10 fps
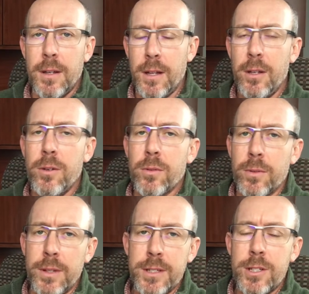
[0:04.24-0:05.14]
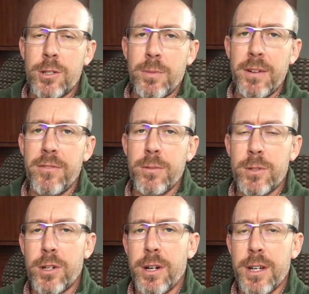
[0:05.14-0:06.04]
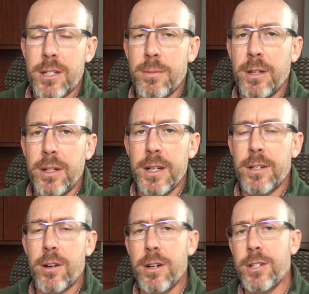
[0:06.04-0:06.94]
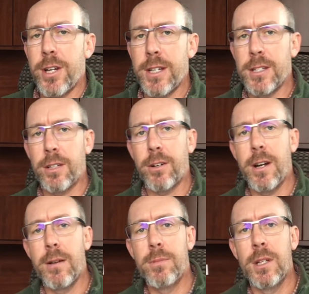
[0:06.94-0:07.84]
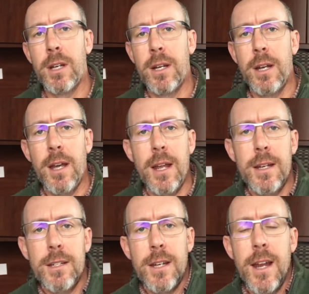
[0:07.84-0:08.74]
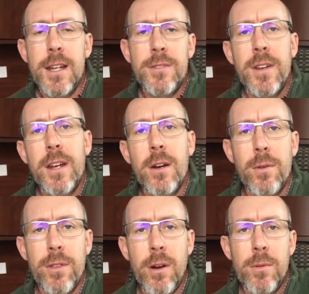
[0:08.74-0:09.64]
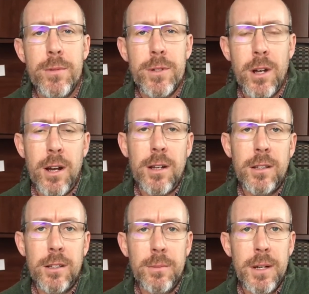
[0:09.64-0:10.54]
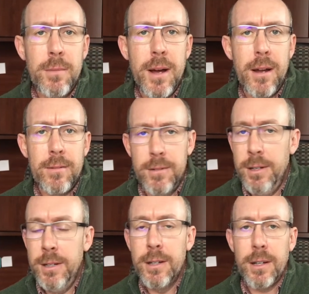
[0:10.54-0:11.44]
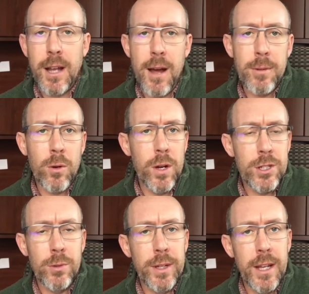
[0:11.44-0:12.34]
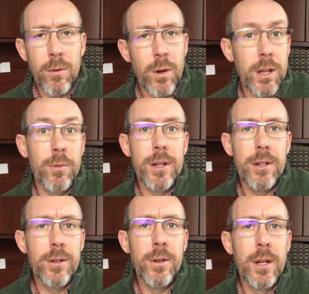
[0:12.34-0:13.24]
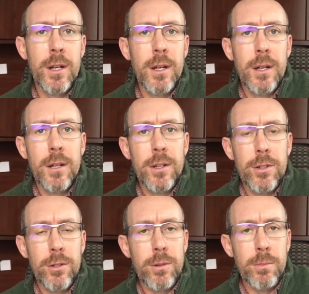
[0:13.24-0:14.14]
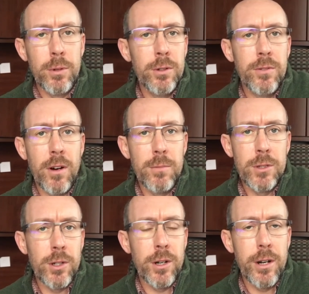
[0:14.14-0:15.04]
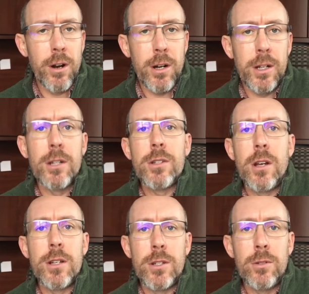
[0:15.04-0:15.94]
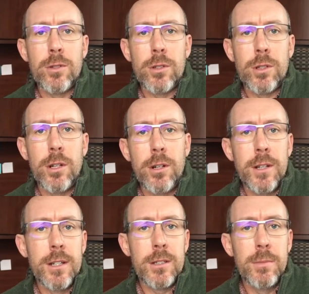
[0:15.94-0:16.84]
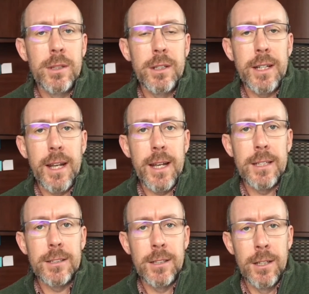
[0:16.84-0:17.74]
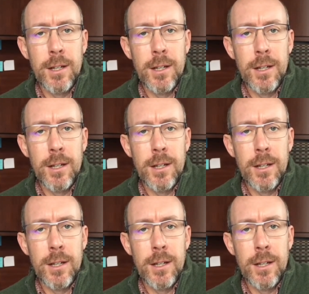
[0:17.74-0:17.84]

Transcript: Hello, this is Springfield, Missouri Disability Attorney Jason Krebs, and in today's video we thought we would talk a little bit about a common question we get: what can we do to improve our Missouri or Arkansas Social Security disability case?